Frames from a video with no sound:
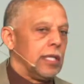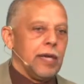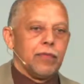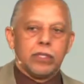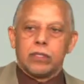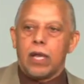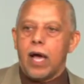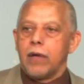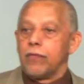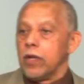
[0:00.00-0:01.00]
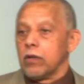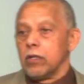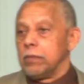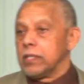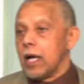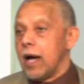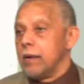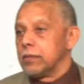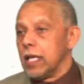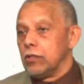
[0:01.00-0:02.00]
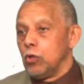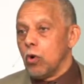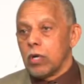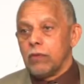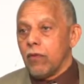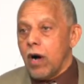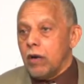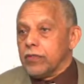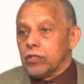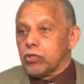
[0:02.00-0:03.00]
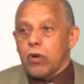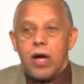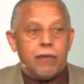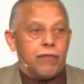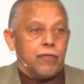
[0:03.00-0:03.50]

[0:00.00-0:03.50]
live this life, there are going to be times that you are involved in strife.